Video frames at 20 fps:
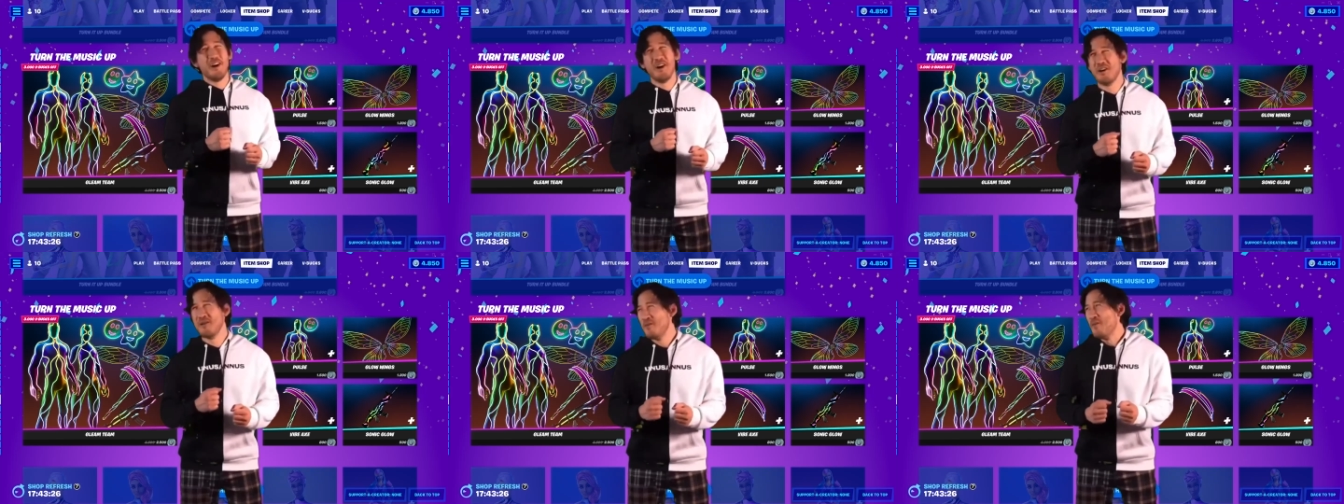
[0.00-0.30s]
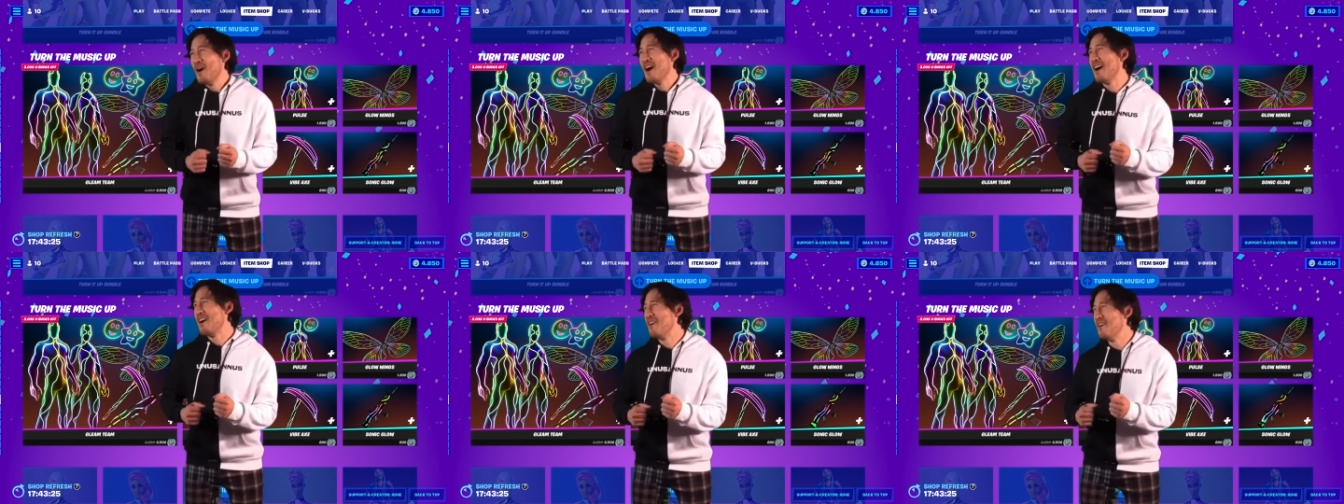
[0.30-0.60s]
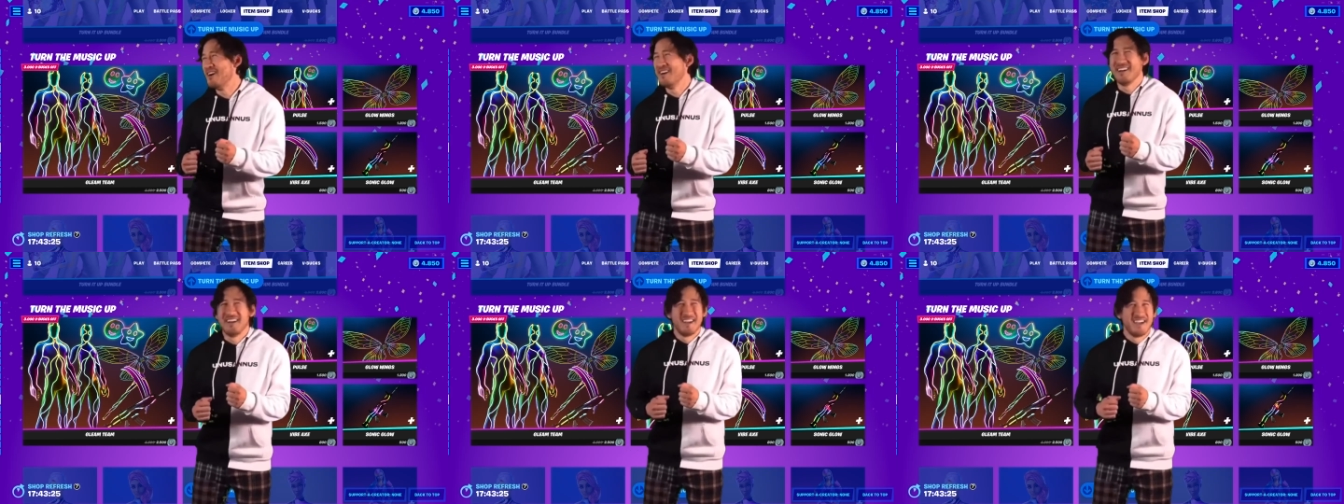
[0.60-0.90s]
Oh, wow.
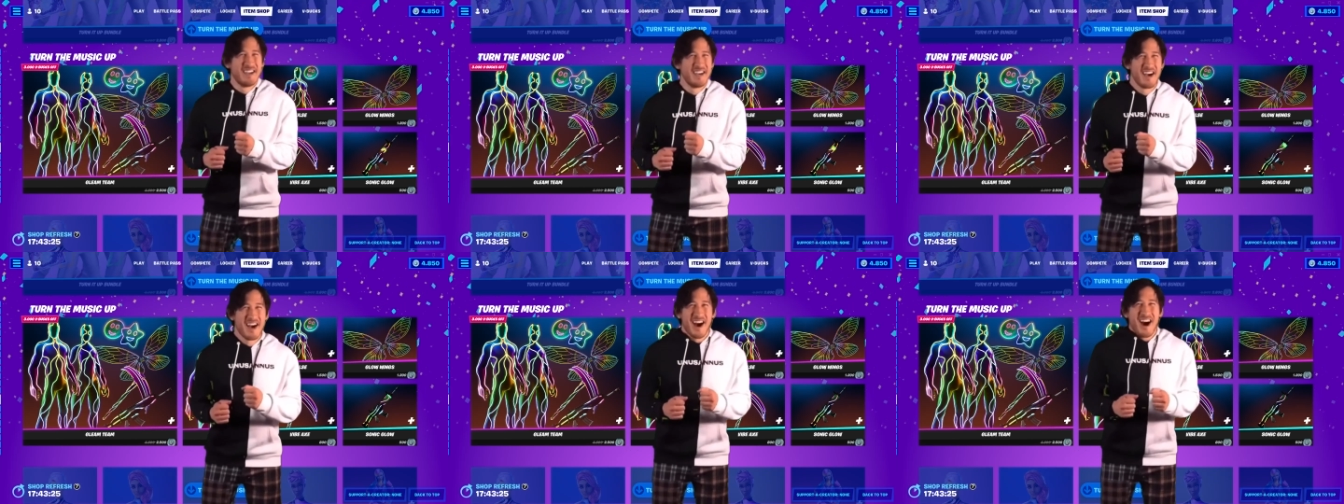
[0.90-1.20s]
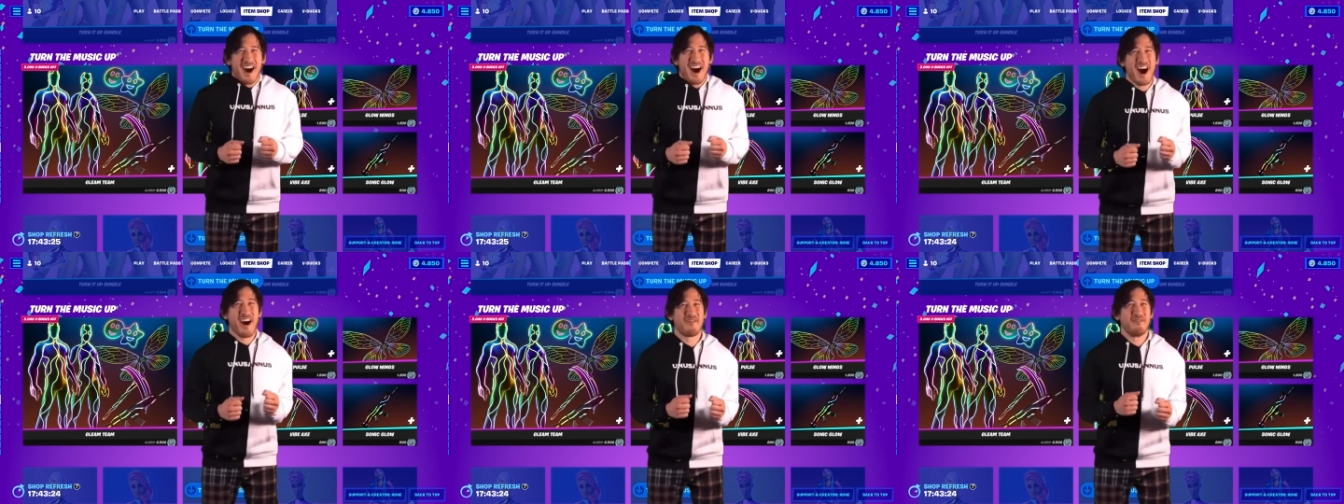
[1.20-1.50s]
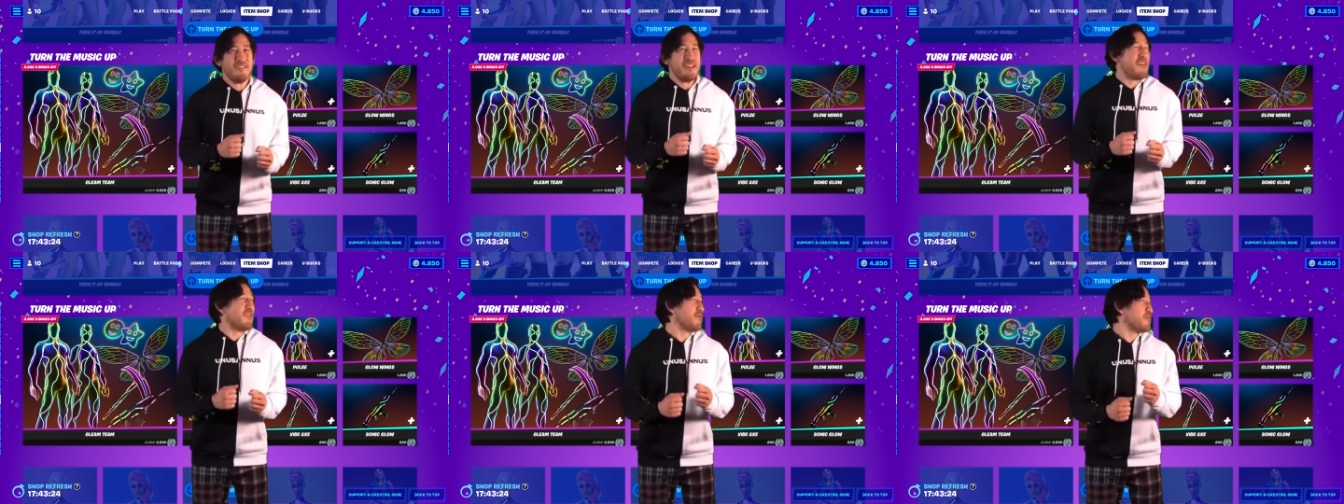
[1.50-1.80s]
I've
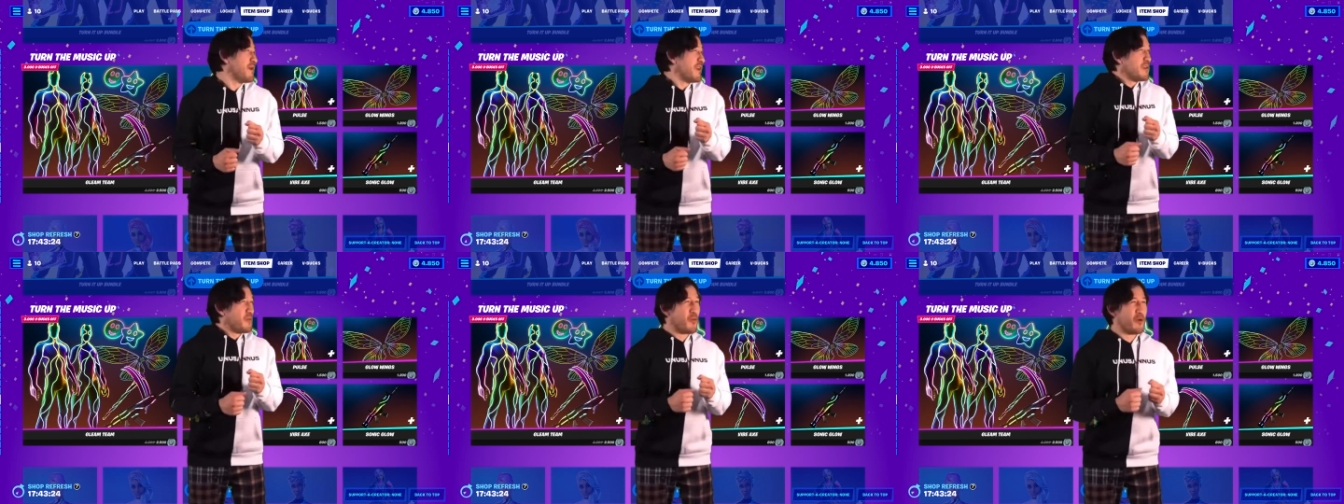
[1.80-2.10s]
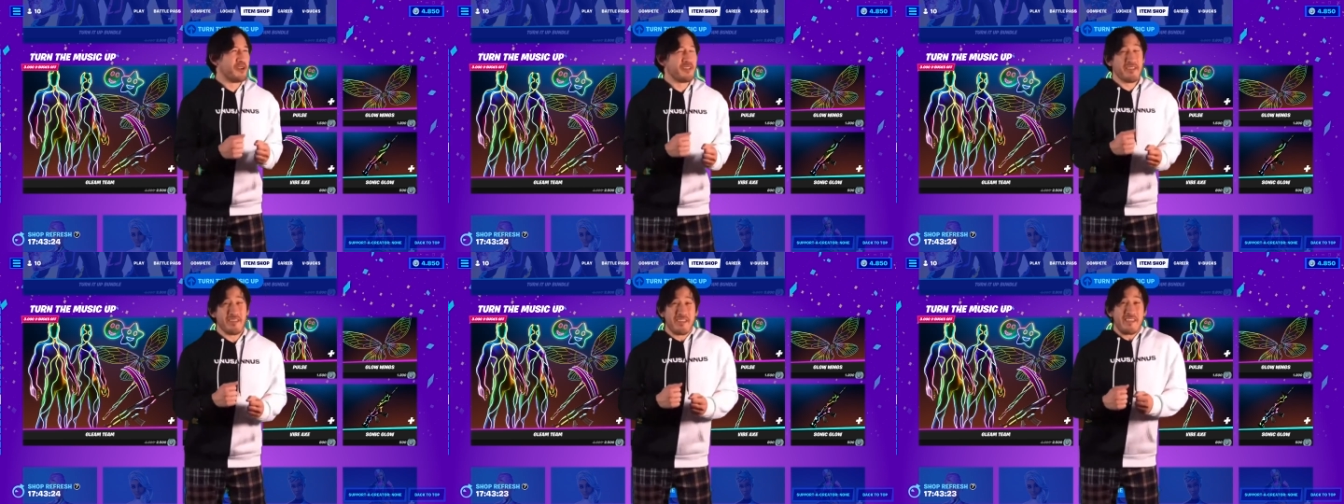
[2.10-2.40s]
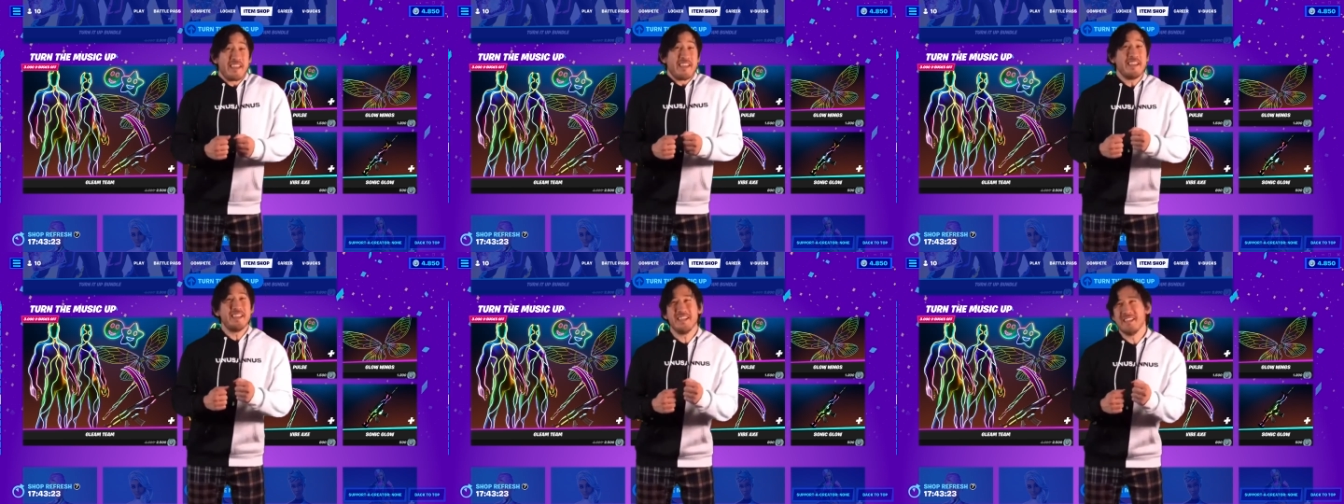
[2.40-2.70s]
never been to one of
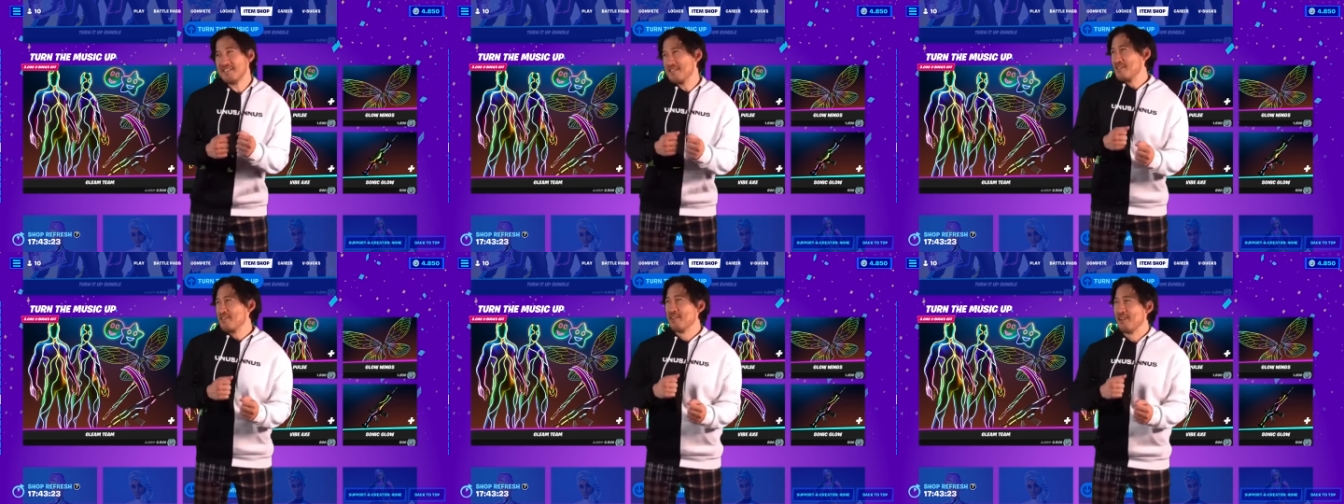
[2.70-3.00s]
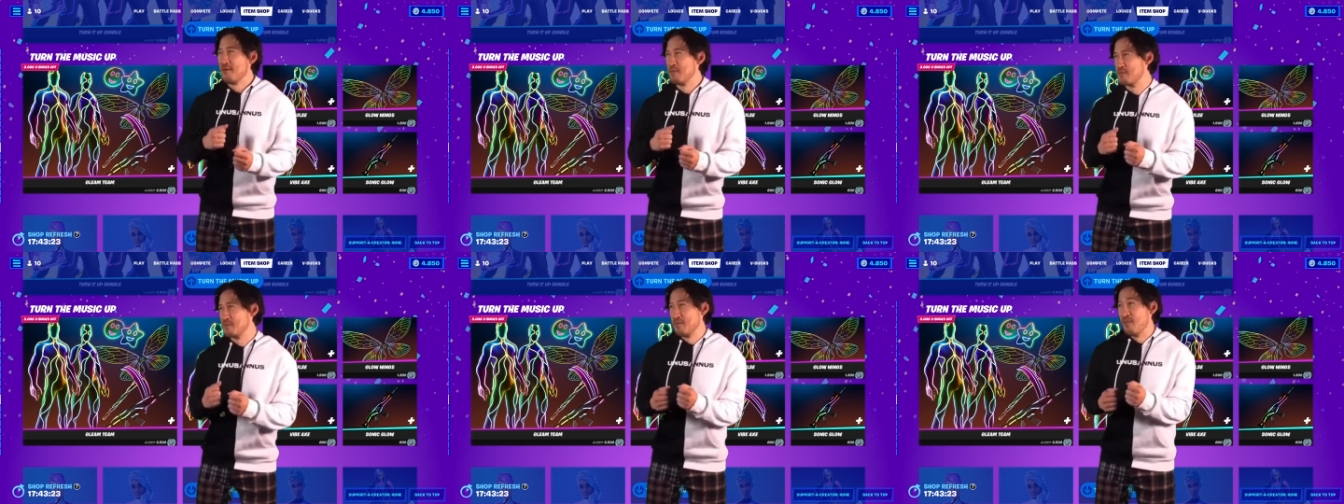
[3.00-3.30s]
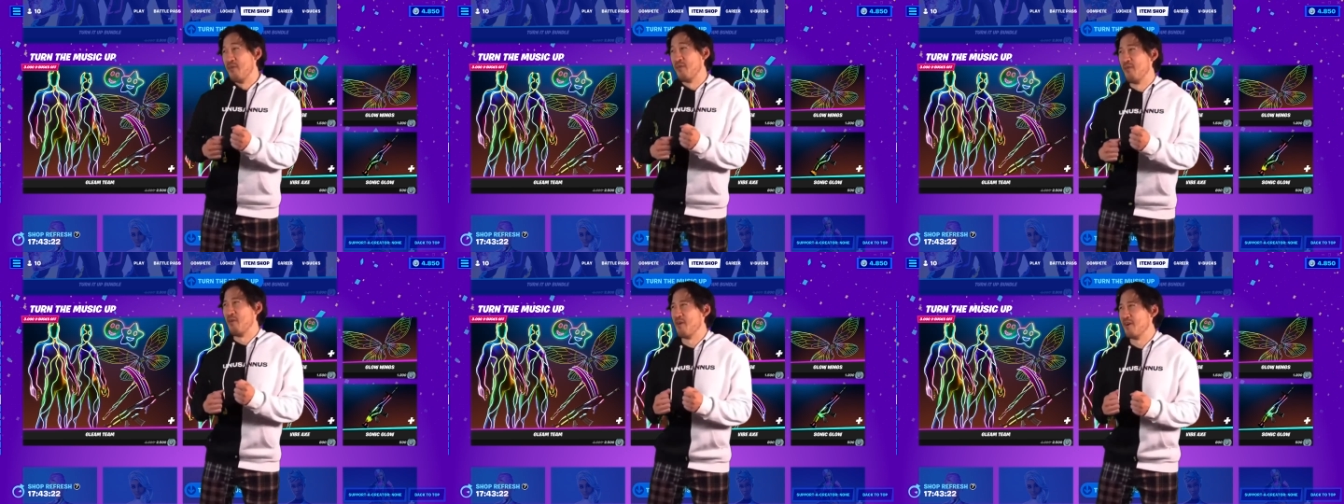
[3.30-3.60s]
these clubs
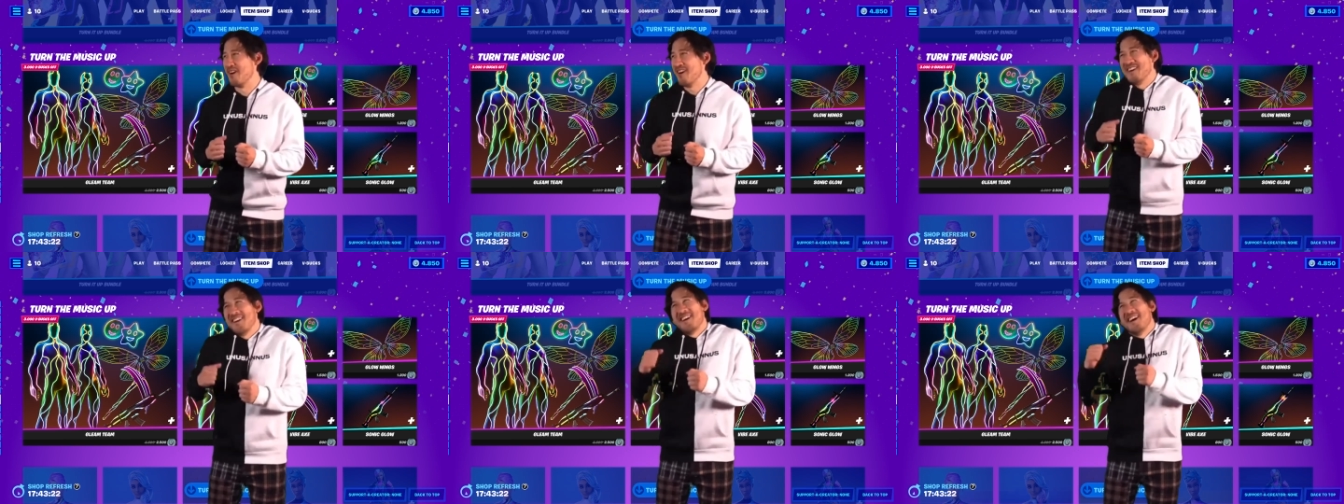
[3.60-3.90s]
before.